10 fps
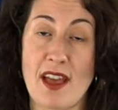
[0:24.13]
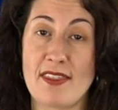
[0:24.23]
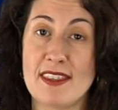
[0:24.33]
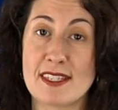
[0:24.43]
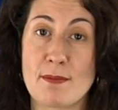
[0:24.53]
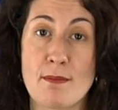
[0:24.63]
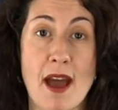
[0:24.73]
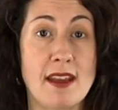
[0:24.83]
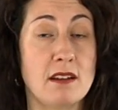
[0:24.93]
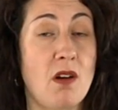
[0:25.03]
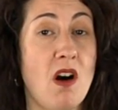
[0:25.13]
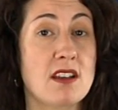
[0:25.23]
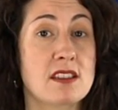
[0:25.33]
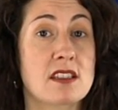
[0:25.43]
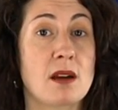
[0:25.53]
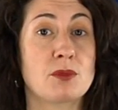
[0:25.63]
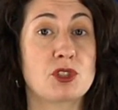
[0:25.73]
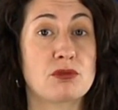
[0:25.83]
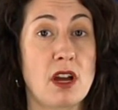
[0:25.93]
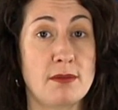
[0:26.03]
and this might cause some
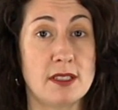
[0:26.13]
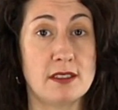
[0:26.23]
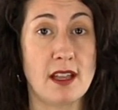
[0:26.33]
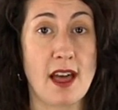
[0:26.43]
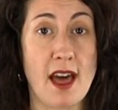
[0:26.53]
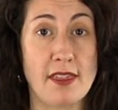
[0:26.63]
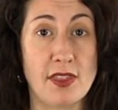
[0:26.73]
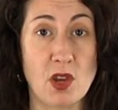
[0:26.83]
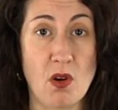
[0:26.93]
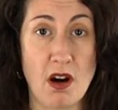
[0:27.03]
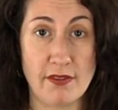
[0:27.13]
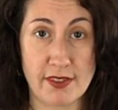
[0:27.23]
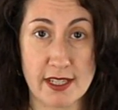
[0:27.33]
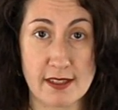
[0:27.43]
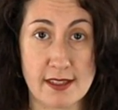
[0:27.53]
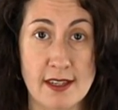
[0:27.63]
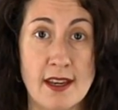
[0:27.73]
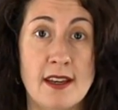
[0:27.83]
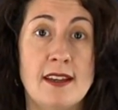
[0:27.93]
trouble at the office.